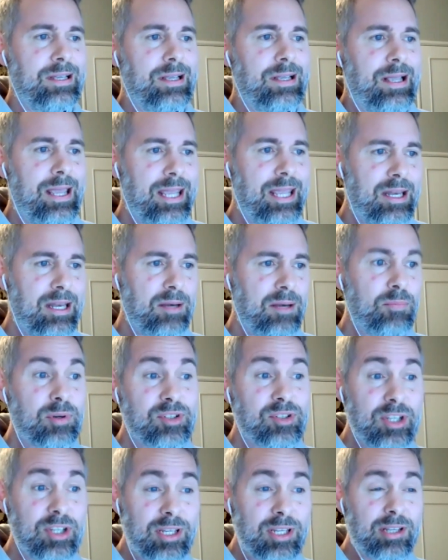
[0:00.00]
And in
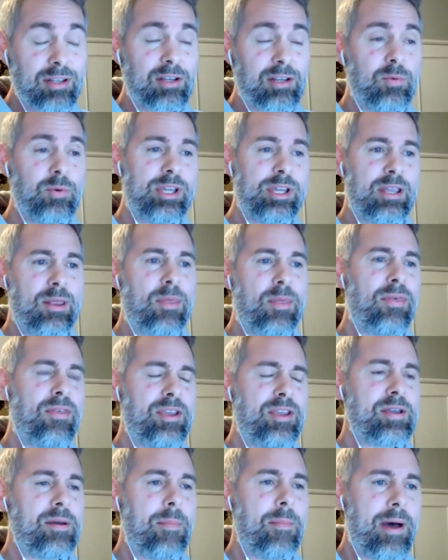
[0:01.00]
particular, we can
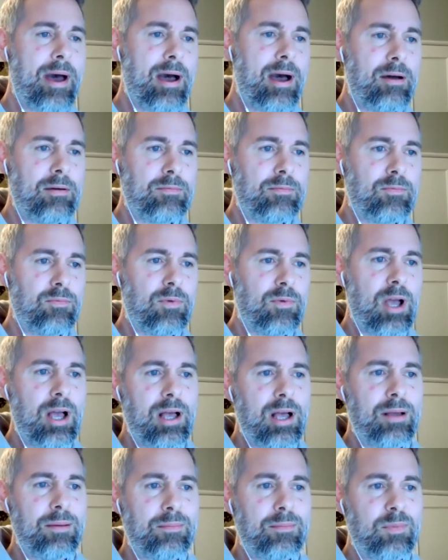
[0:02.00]
think about
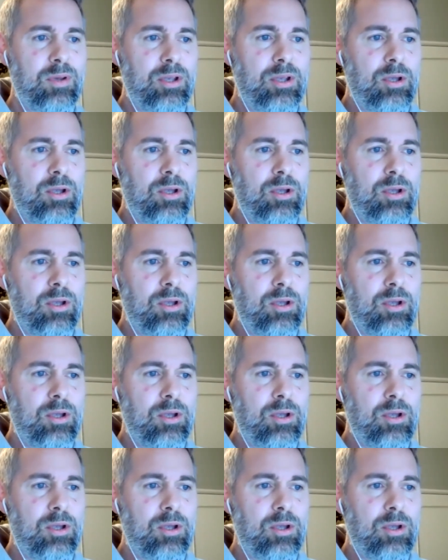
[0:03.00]
um,